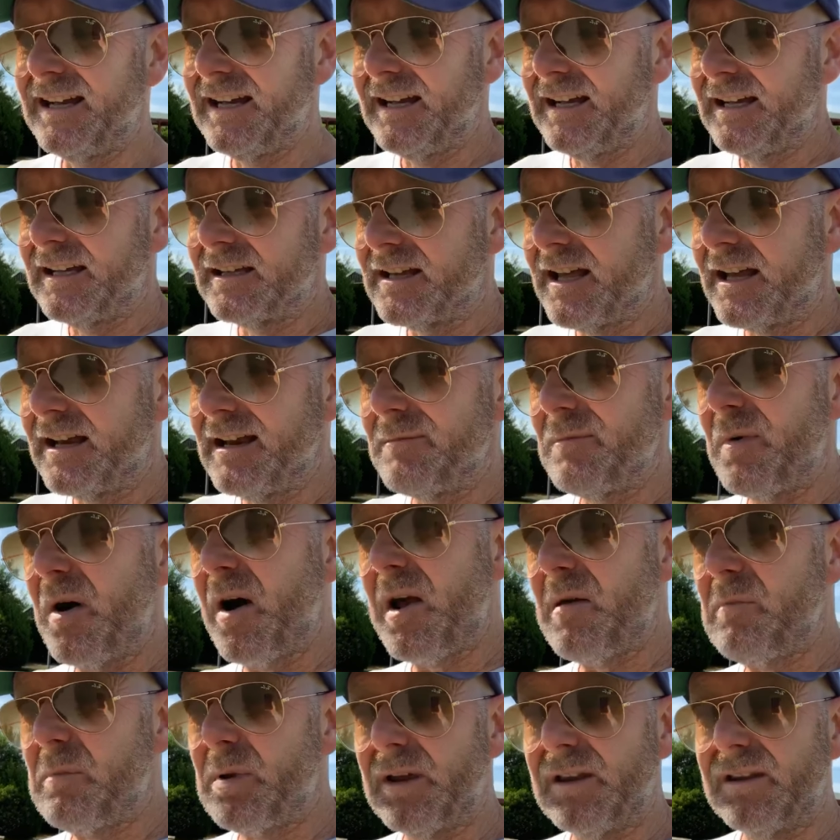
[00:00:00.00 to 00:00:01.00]
then it
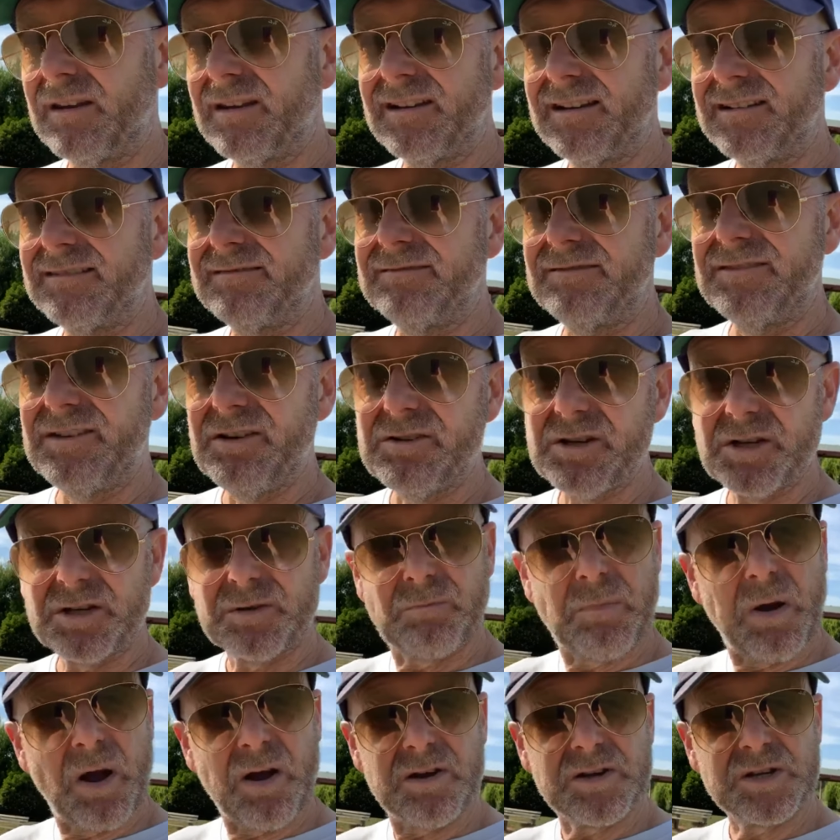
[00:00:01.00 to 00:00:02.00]
might be that you just
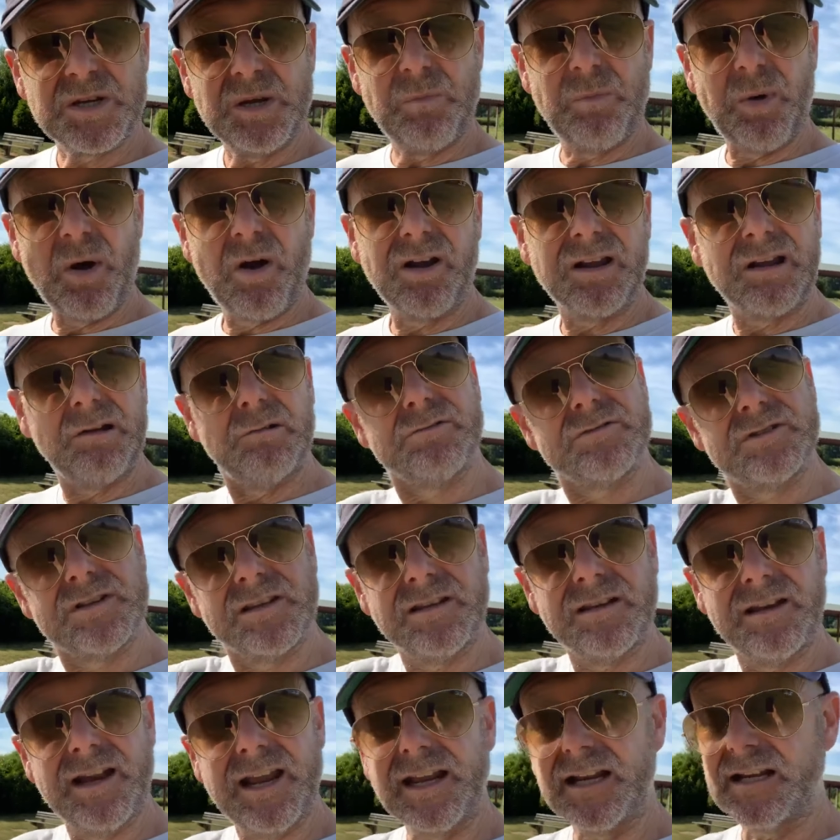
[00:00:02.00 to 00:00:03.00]
pass it by and go on to the
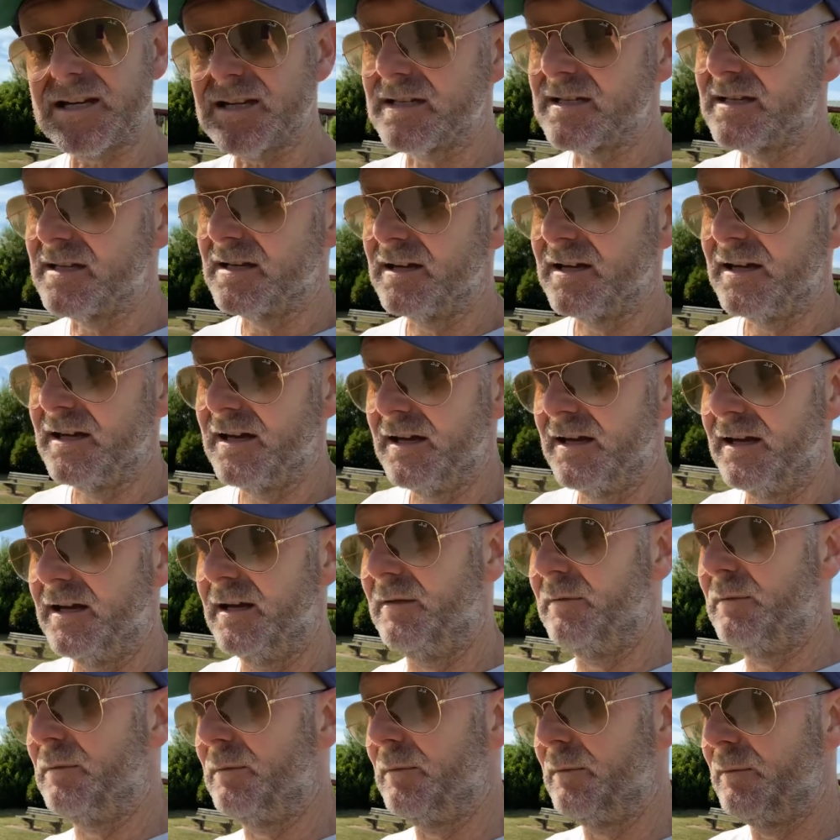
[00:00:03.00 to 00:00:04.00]
next uh,
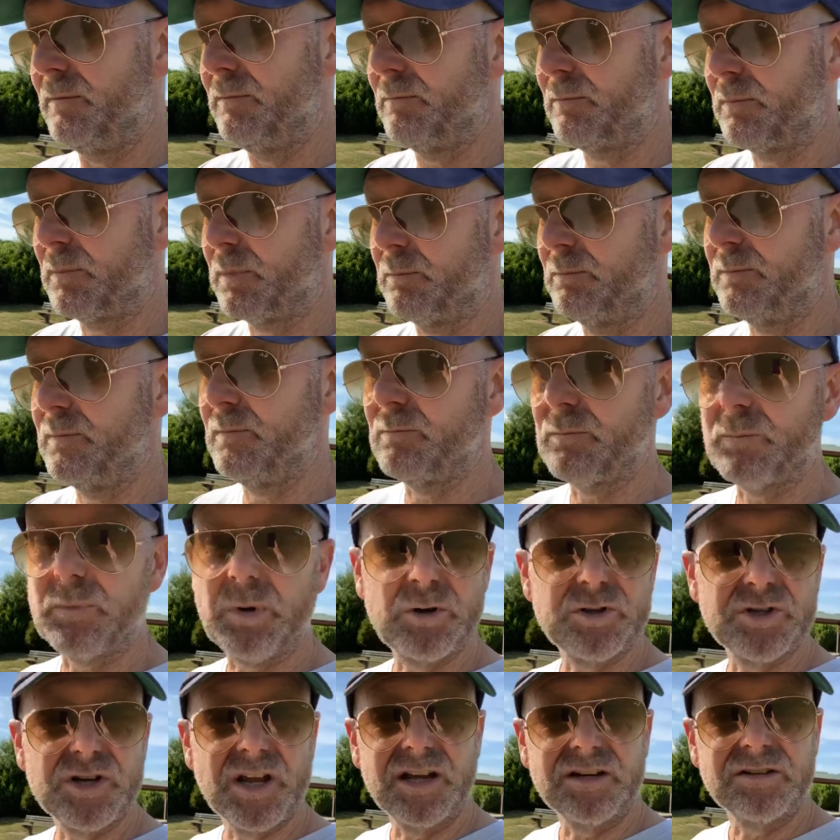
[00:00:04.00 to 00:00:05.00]

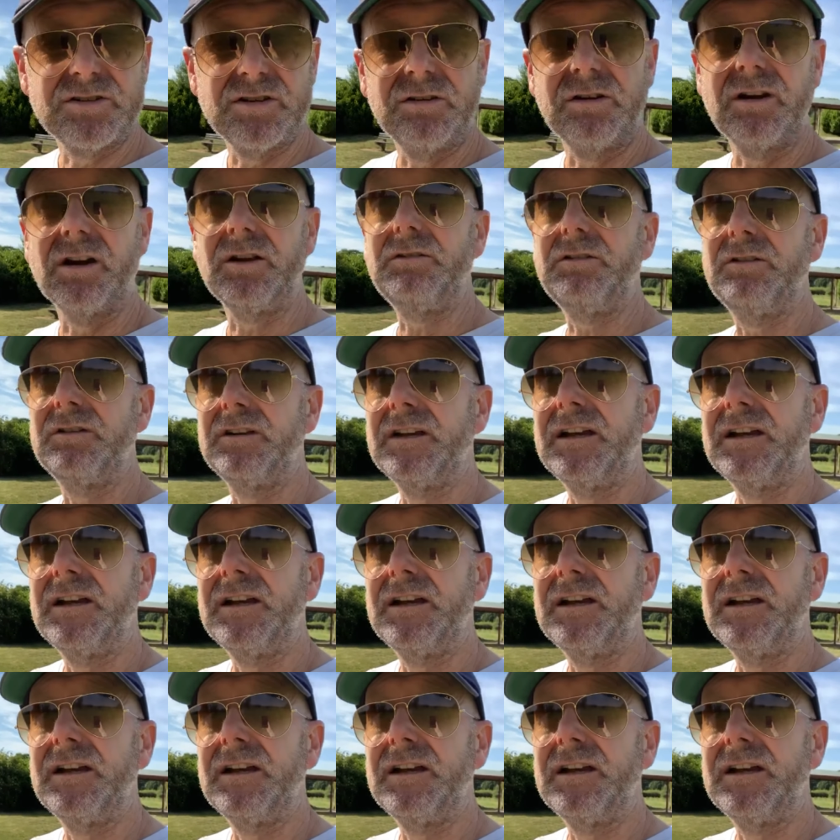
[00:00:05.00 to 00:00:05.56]
project. You know.